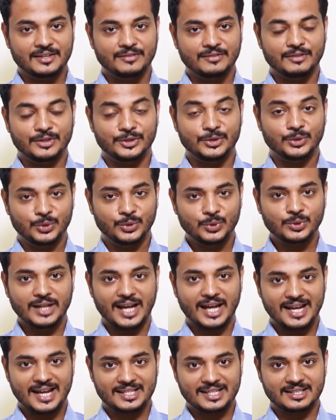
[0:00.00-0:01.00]
When you do
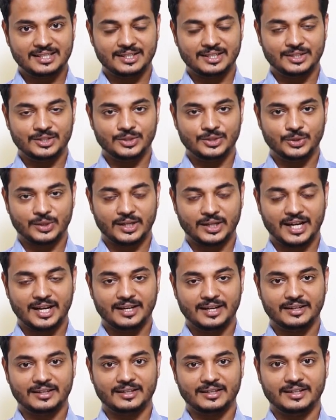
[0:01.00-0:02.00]
that, you
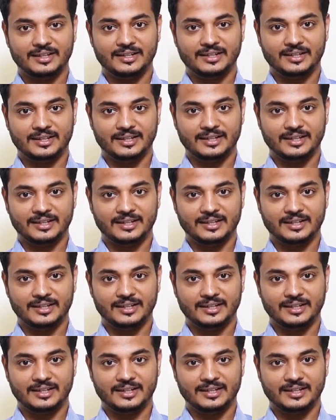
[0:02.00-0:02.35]
can